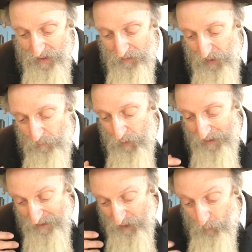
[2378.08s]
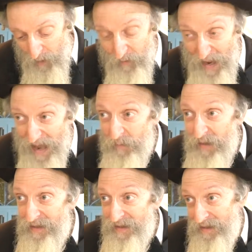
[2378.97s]
therefore to get rid of the
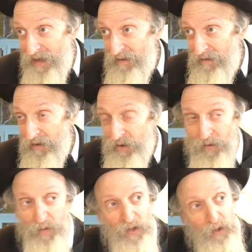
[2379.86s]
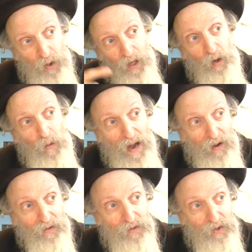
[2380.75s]
enemies instead. So in other words, he's turning it
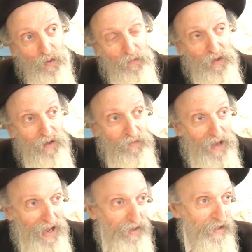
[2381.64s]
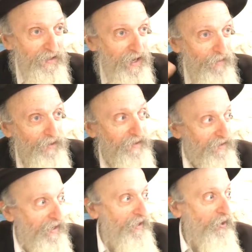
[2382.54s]
around. So if the enemy is coming to
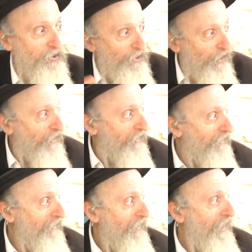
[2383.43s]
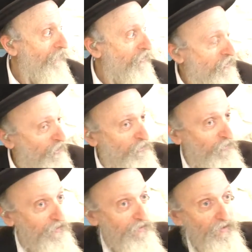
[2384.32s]
say lashon hara on the
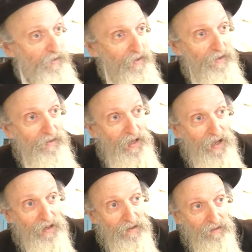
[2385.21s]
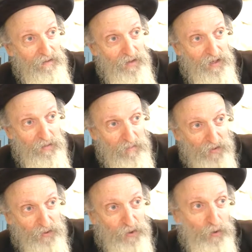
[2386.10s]
children, then the
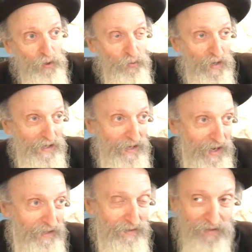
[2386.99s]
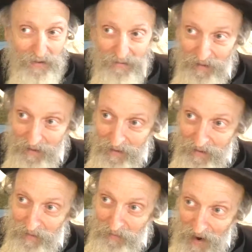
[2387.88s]
mother is going to try to get
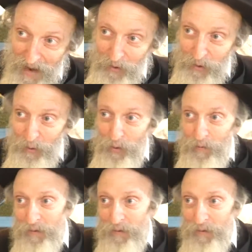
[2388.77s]
the father to look